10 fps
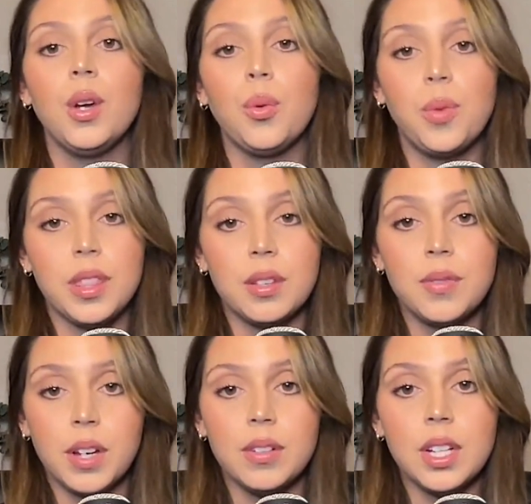with the
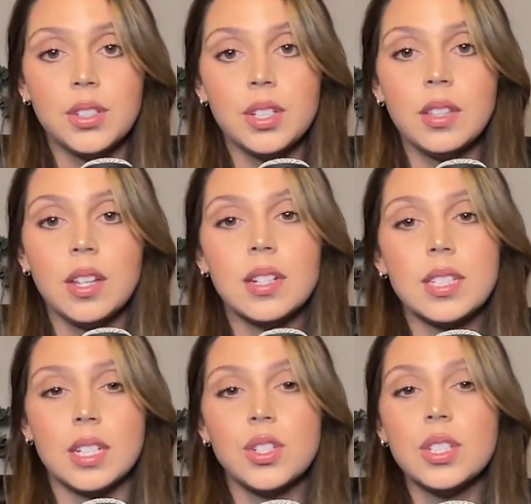foundation that
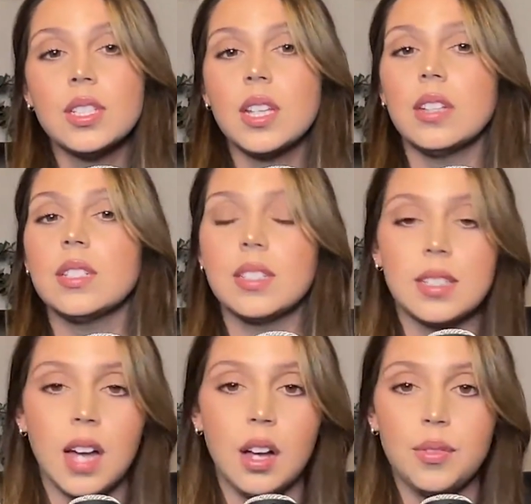essentially scales
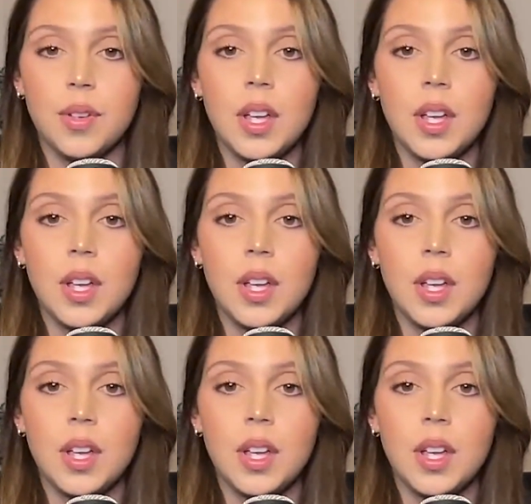itself.